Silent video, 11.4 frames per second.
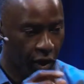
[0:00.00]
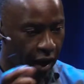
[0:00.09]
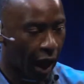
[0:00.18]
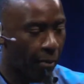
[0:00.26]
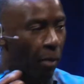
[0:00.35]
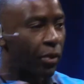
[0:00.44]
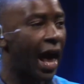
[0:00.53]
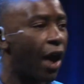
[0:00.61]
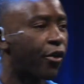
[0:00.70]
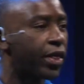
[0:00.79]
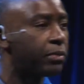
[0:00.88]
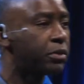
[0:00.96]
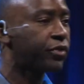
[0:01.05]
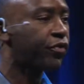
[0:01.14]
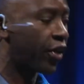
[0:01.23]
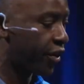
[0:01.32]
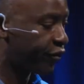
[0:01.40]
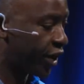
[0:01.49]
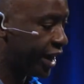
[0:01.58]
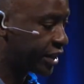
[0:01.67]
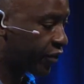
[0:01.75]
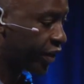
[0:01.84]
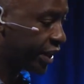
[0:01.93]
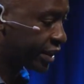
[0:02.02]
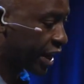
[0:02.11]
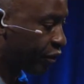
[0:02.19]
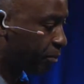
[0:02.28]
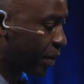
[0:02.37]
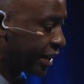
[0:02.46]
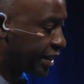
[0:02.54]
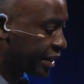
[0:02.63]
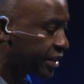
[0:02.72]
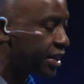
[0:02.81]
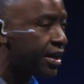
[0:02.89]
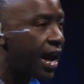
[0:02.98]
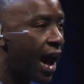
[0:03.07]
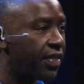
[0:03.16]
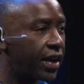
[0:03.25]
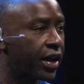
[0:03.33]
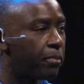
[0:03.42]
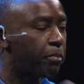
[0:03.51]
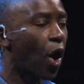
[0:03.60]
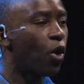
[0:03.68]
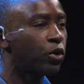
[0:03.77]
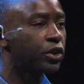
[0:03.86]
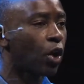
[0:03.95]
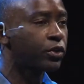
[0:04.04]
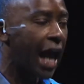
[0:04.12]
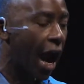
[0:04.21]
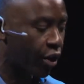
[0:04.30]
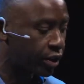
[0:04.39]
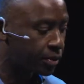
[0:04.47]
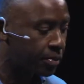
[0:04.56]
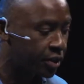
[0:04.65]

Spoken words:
come up with algorithms for each of these different pieces, and then compose those algorithms